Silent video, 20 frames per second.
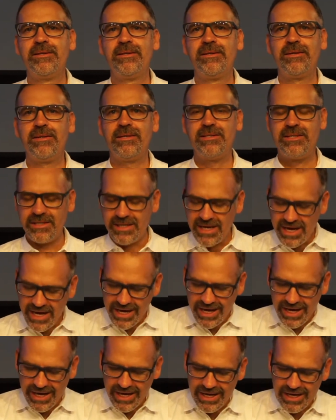And
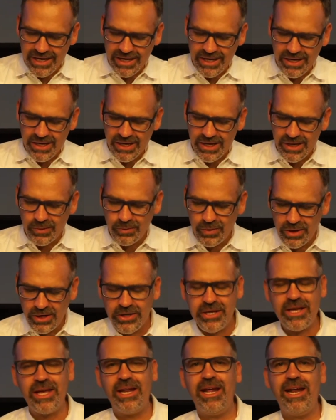today, we're
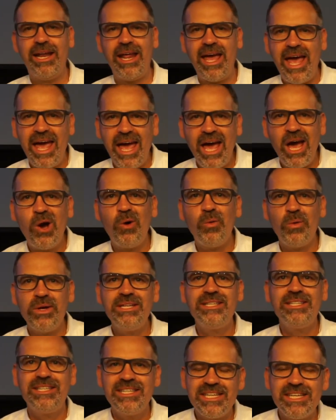looking at how we
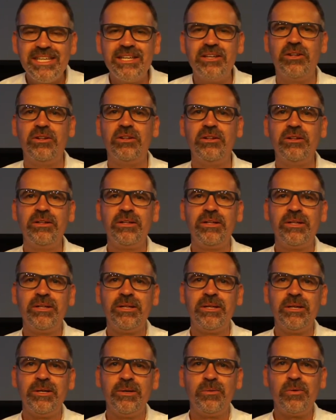deal
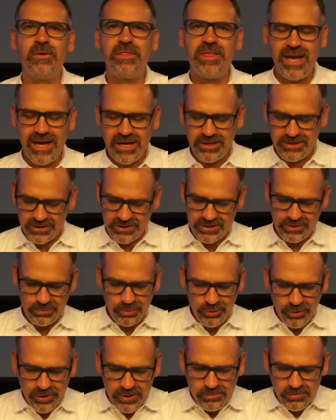with our
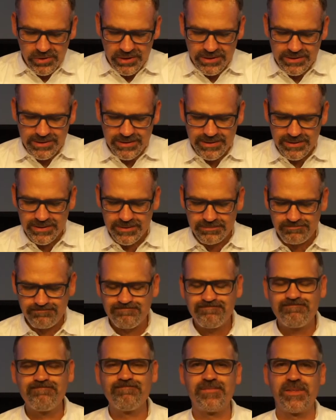disappointments.
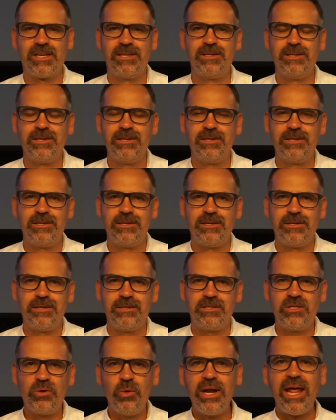
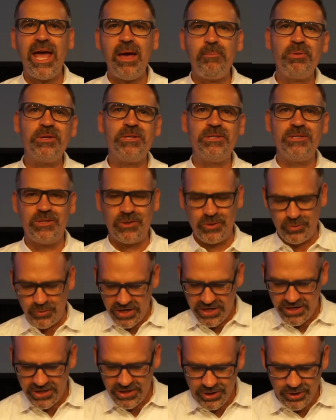So what happens
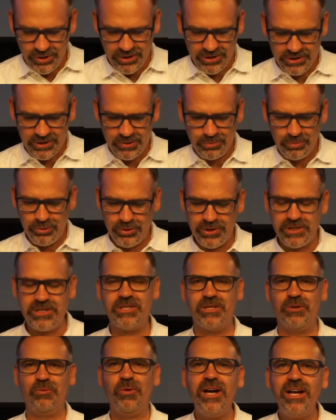when you're
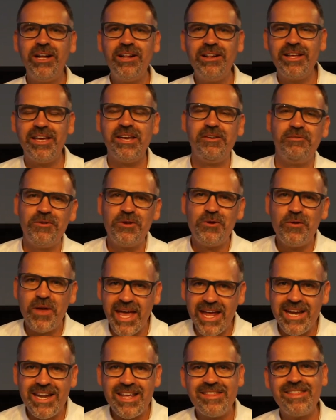disappointed? Well, if you're
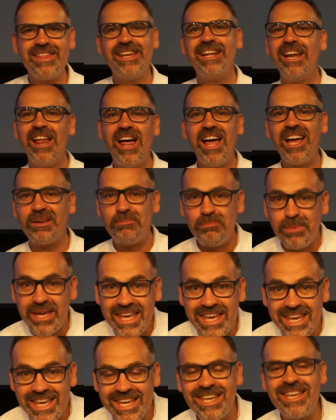anything like
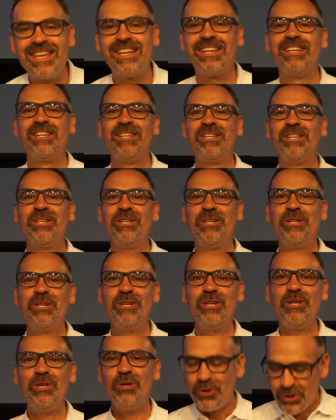me,
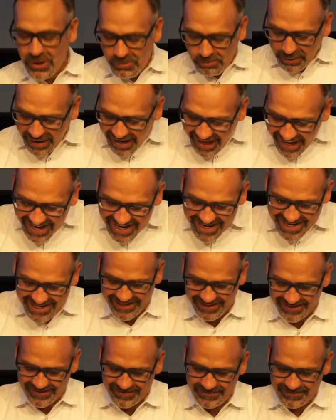you complain.